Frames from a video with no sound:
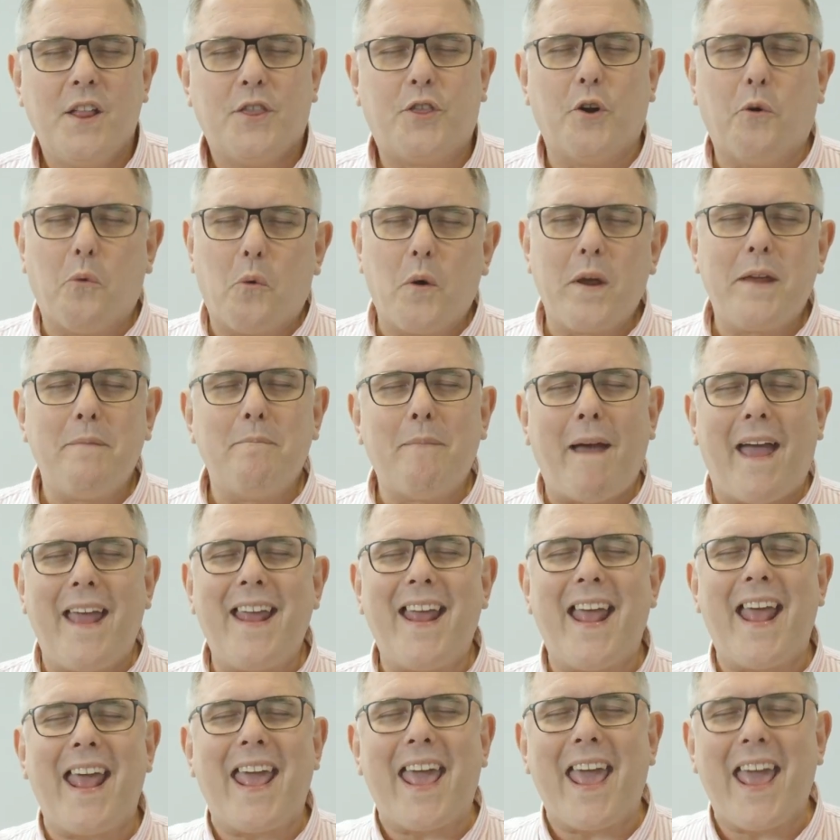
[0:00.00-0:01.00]
That we may
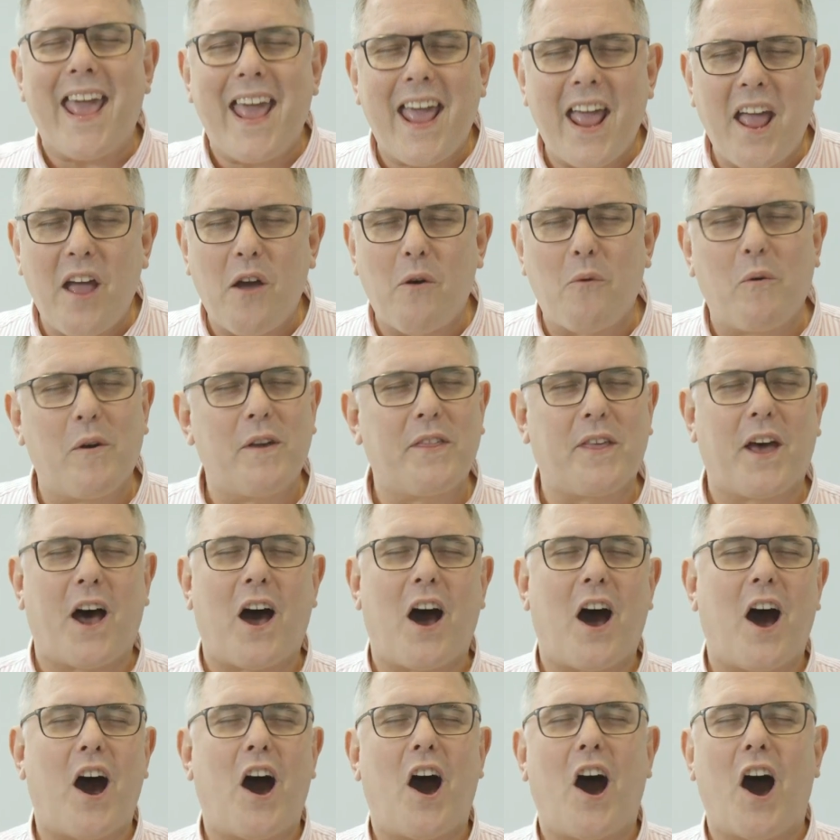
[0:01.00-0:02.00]
hear with
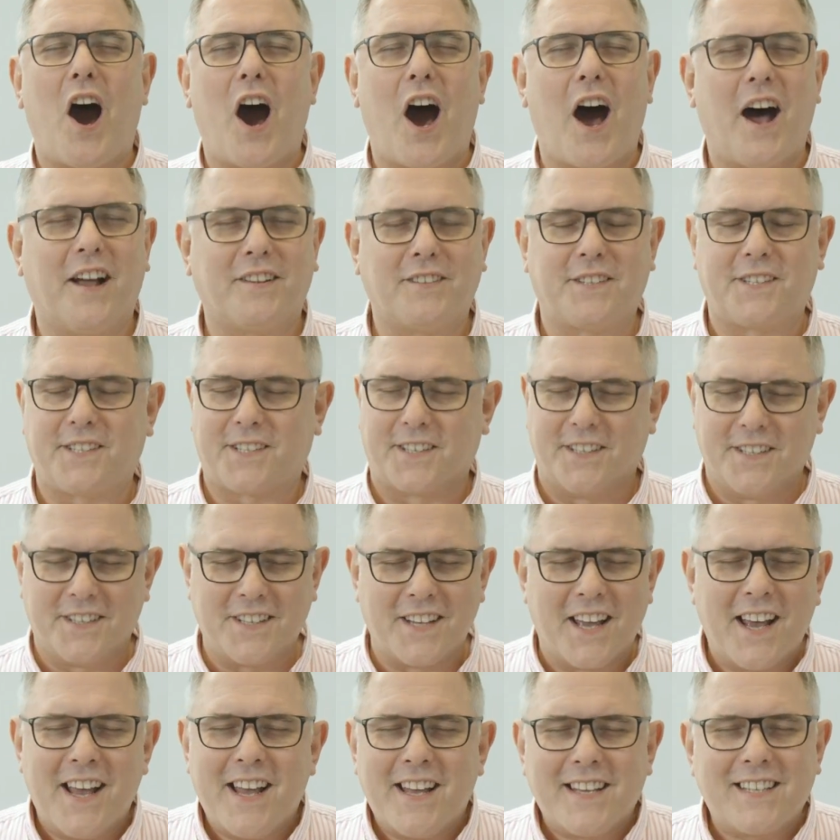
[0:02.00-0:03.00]
our hearts and
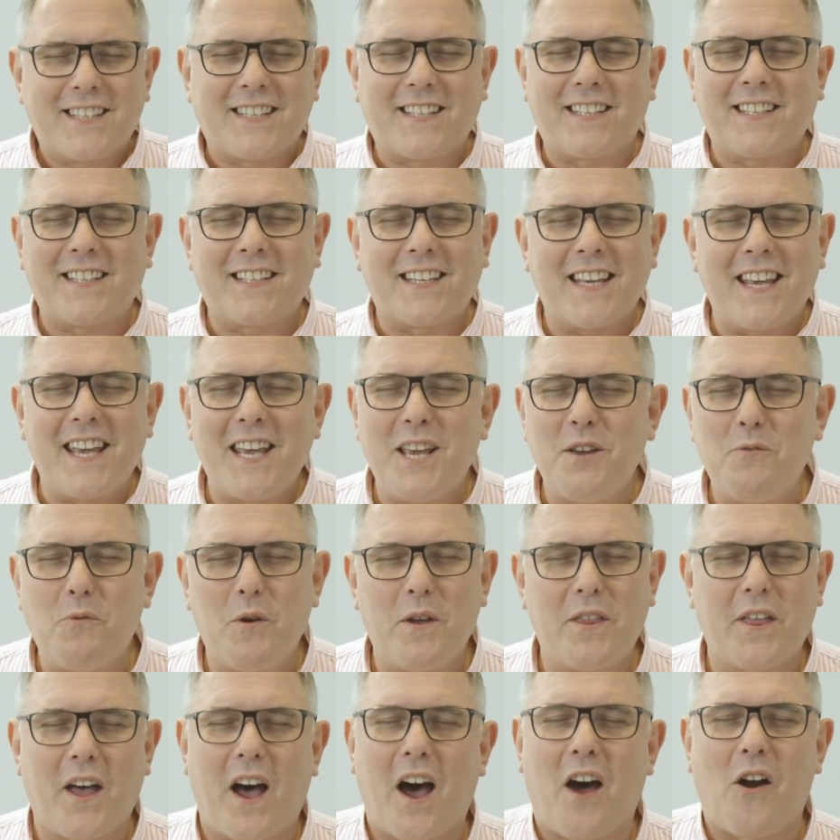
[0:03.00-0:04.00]
see
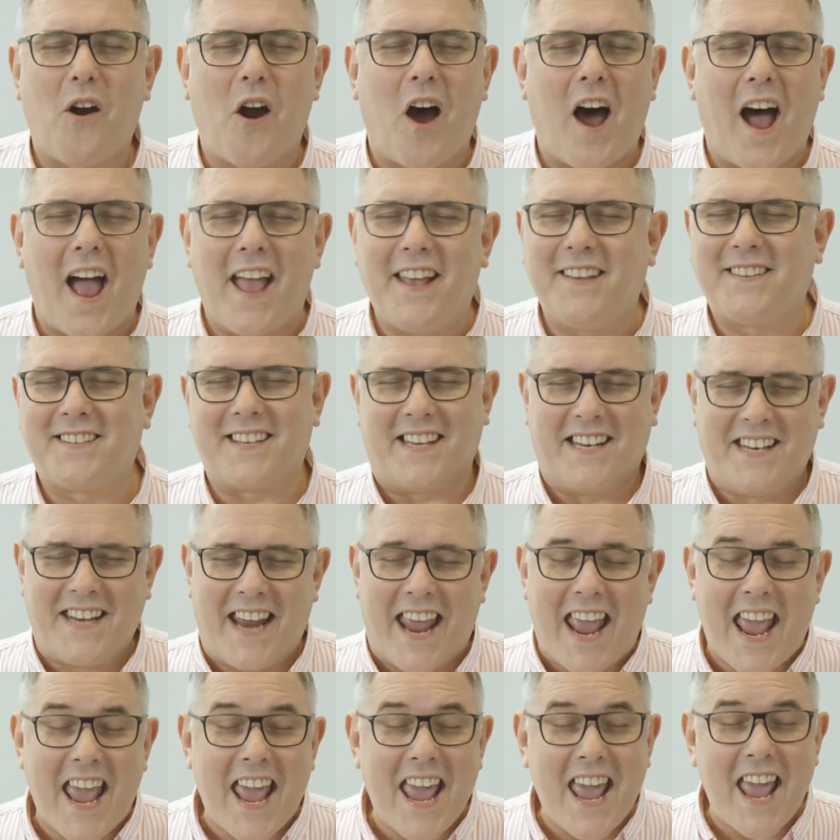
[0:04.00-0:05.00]
with our eyes and
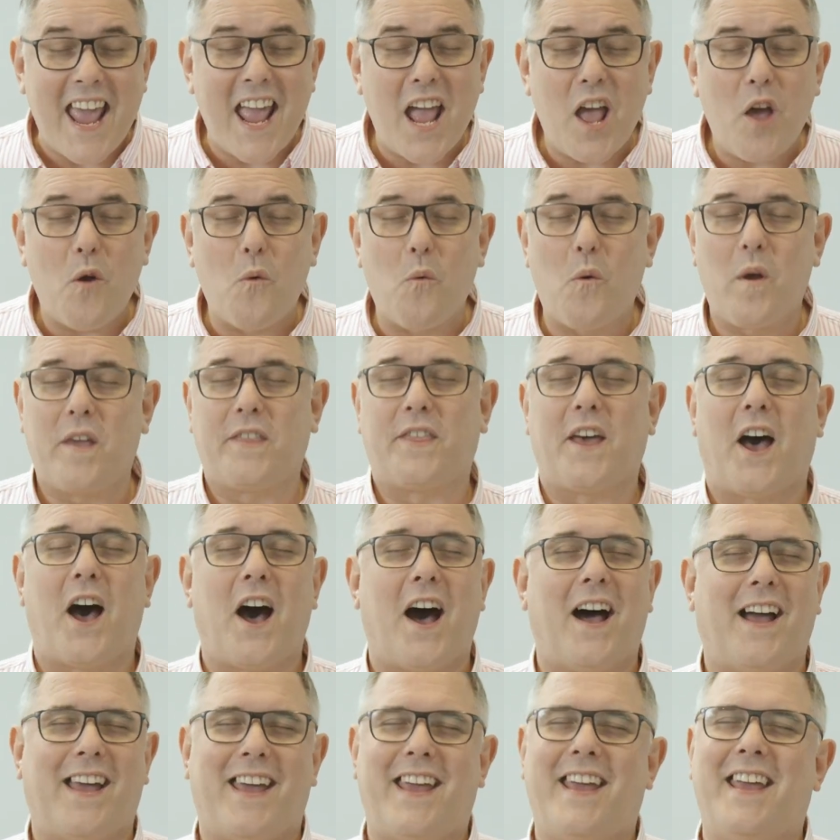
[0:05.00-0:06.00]
hear with
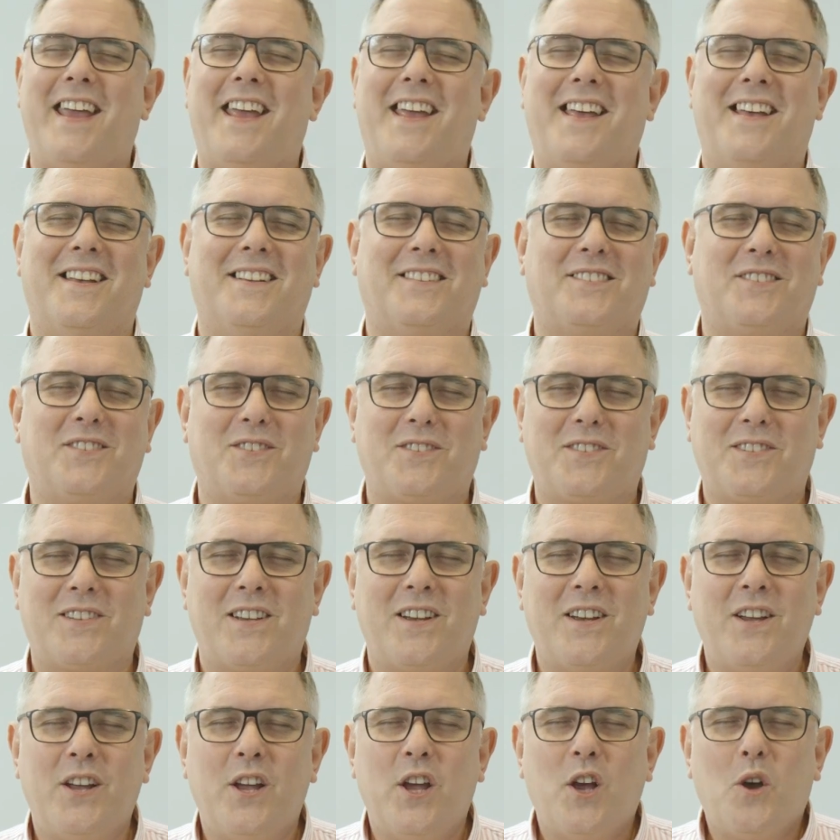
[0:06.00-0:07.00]
our ears
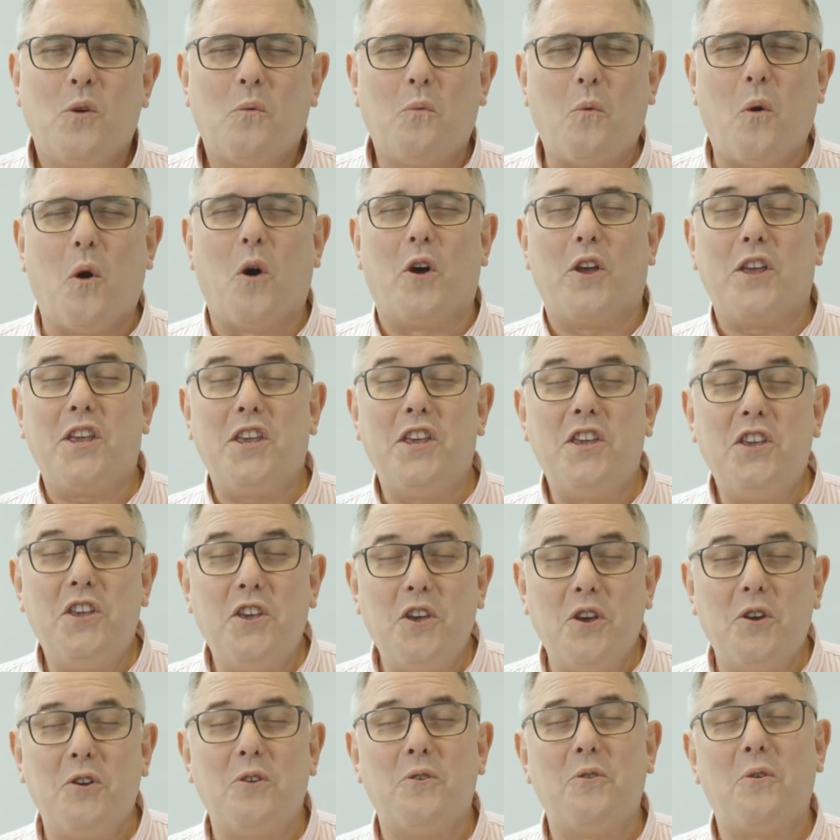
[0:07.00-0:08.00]
what
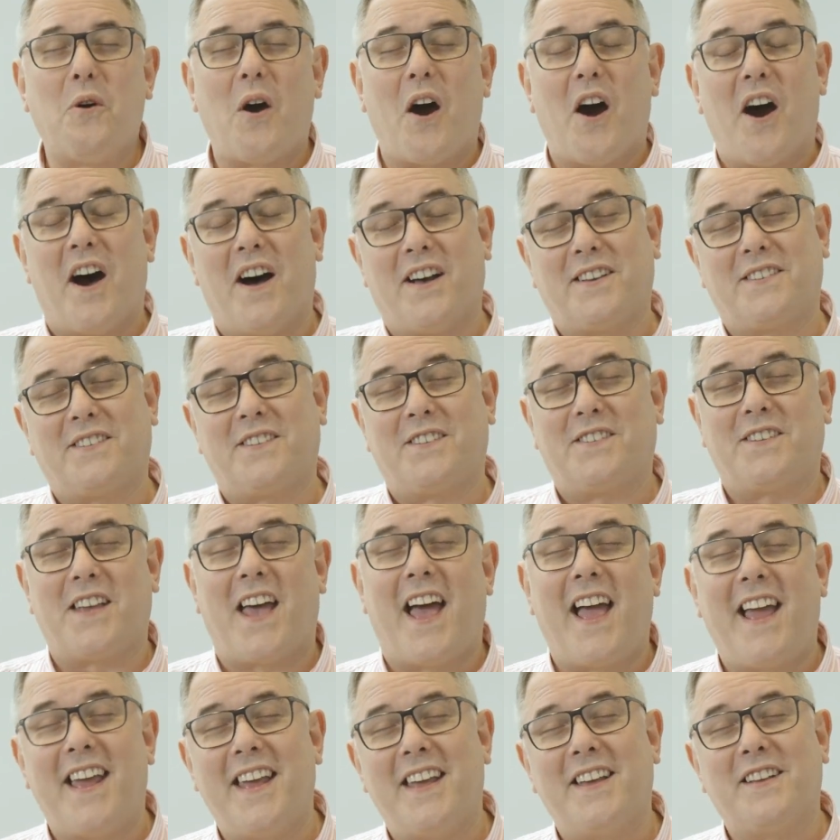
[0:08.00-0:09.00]
you are
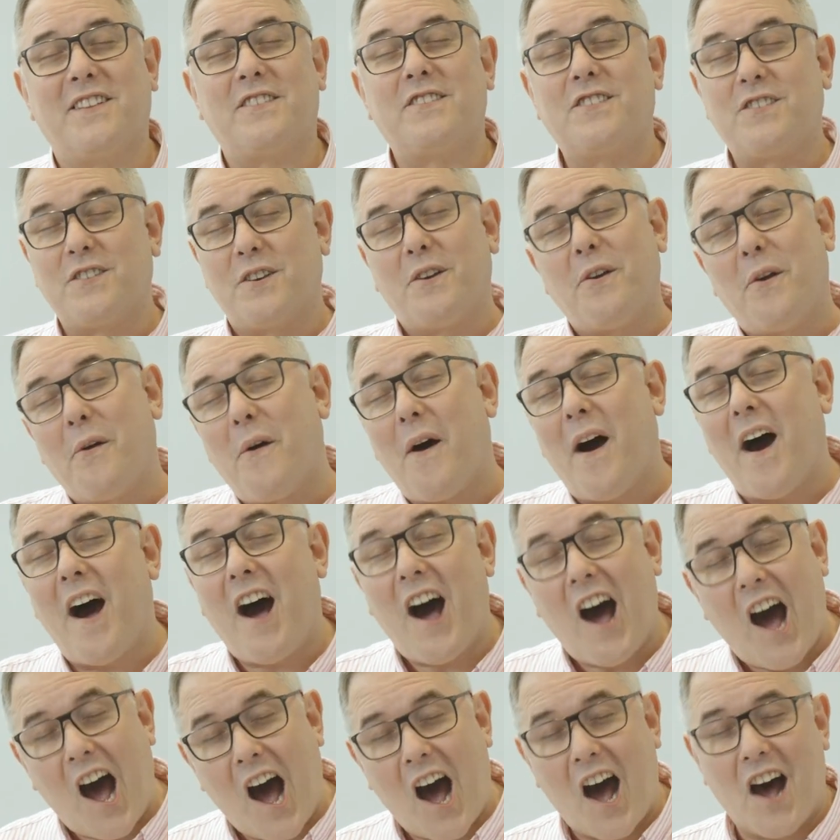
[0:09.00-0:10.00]
saying to
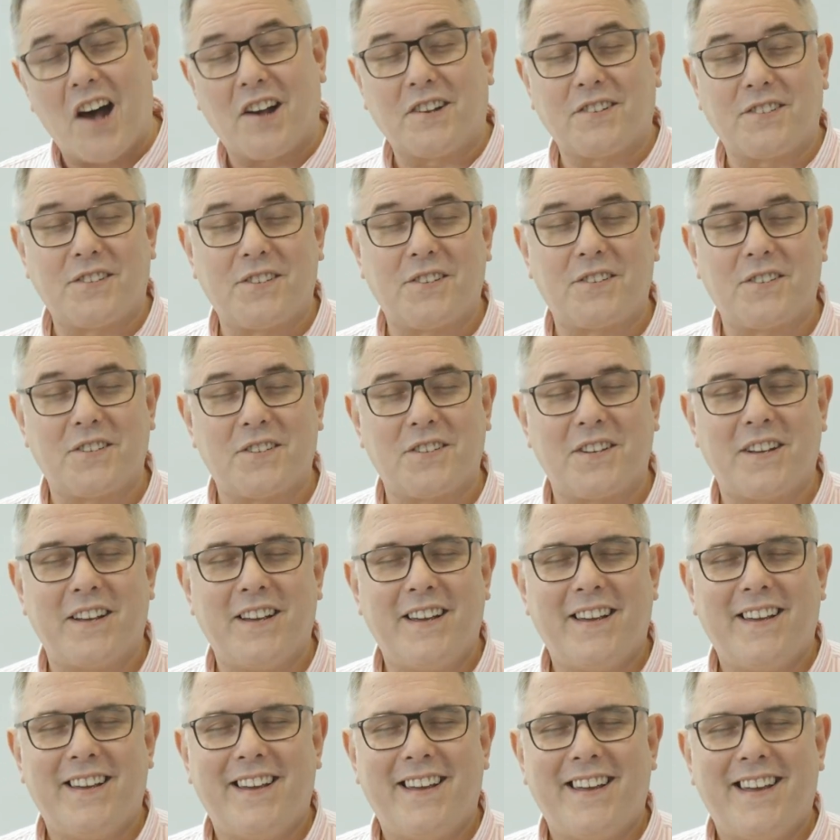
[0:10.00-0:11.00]
us
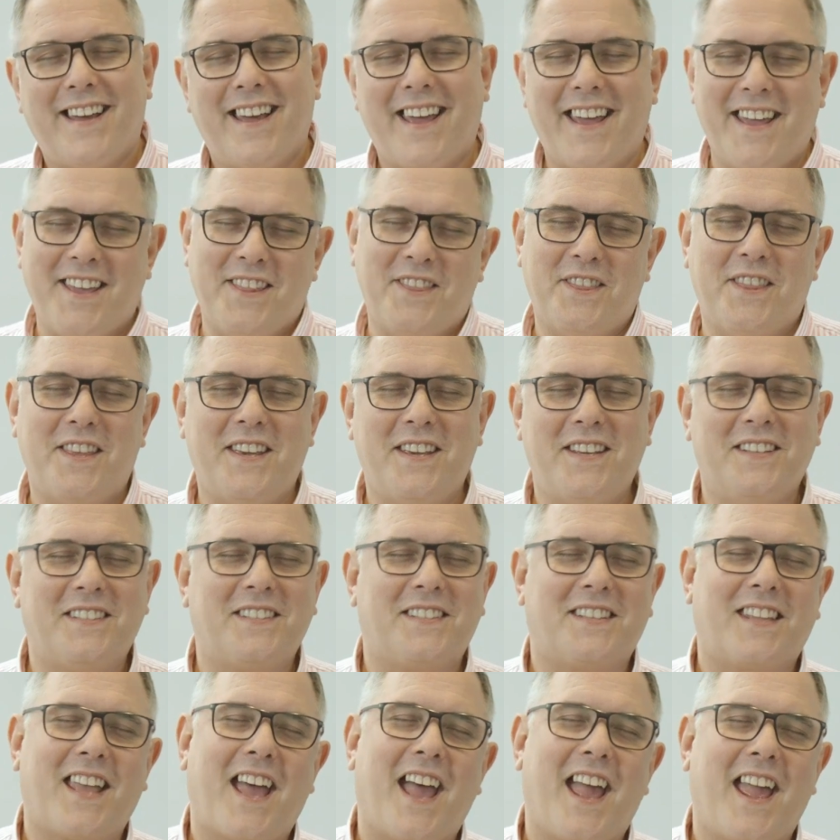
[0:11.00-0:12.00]
in
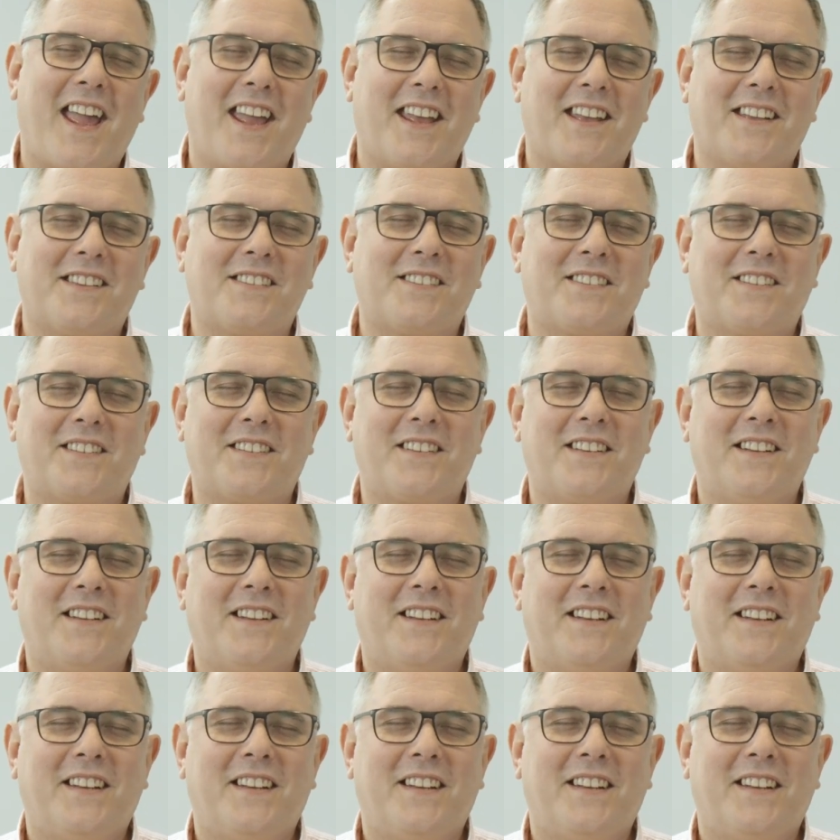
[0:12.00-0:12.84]
these days.